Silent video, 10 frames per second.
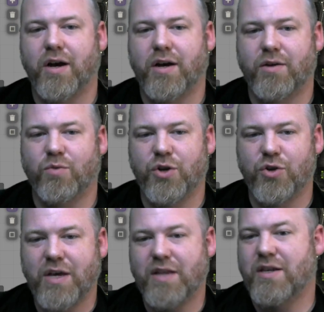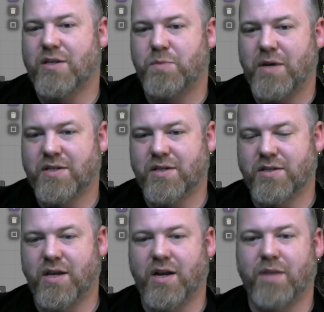when you get these
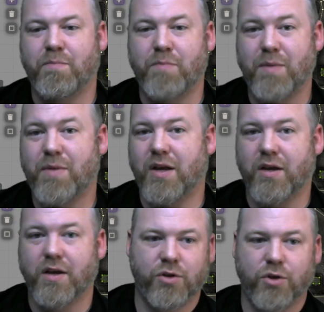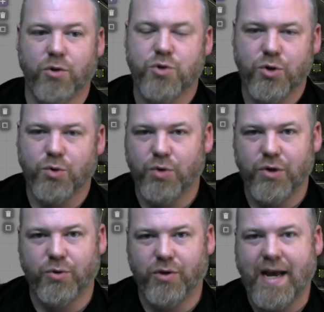spaces that mimic closer to
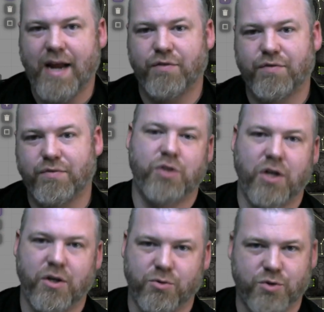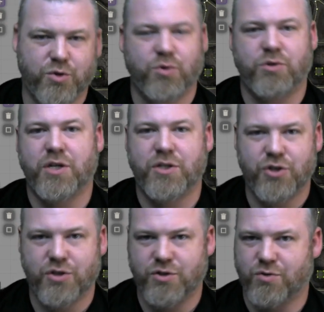real life tunnels or
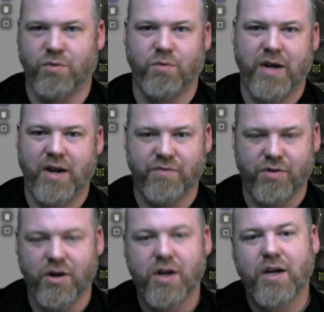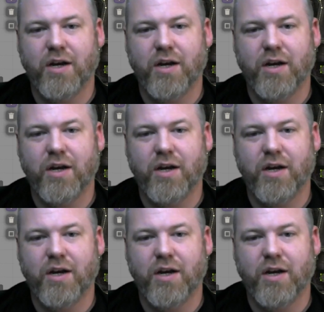dungeons or whatever,